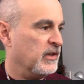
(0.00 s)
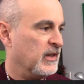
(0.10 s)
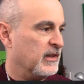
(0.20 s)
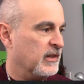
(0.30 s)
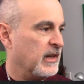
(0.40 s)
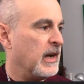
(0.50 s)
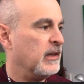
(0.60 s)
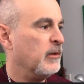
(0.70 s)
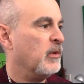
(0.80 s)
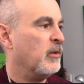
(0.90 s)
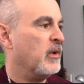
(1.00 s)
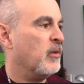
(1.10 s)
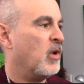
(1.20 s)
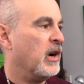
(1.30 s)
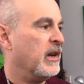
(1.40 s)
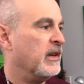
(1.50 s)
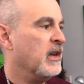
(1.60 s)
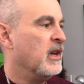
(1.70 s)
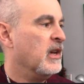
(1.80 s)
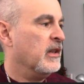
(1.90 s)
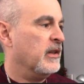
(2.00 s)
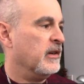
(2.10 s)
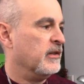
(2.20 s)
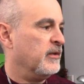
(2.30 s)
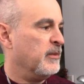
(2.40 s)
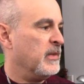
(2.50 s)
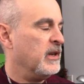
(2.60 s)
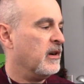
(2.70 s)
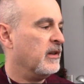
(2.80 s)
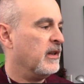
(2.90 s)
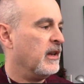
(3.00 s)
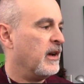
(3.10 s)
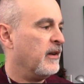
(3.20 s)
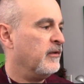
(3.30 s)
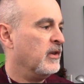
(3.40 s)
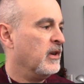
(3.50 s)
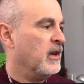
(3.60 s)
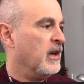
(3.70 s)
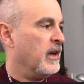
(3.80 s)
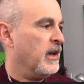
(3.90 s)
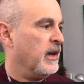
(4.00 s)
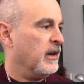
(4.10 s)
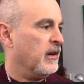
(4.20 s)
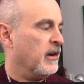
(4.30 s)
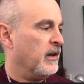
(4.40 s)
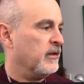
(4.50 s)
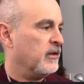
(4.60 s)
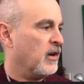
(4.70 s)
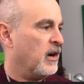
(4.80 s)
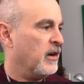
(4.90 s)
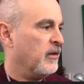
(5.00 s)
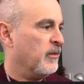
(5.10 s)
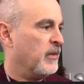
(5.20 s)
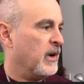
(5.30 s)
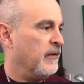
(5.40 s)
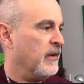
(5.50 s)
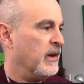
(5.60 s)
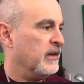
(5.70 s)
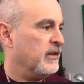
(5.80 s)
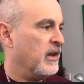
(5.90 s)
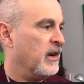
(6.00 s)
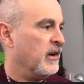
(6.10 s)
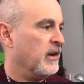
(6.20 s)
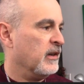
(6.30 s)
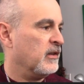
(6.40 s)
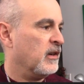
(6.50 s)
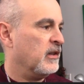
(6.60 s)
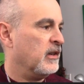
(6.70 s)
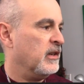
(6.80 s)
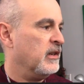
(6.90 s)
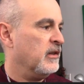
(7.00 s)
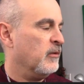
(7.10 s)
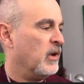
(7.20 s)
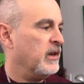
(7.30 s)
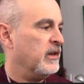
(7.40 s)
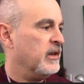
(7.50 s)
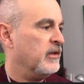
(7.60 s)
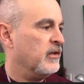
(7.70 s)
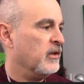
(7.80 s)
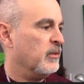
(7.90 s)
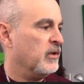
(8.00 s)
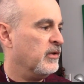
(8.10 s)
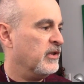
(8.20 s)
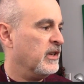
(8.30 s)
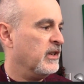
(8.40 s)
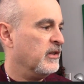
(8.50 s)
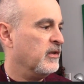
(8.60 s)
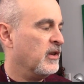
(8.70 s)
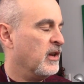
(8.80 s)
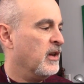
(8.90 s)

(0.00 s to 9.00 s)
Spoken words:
is exactly what we wanted. There's me on the left, and it's got my face there. It's got the white t-shirt, blue jeans,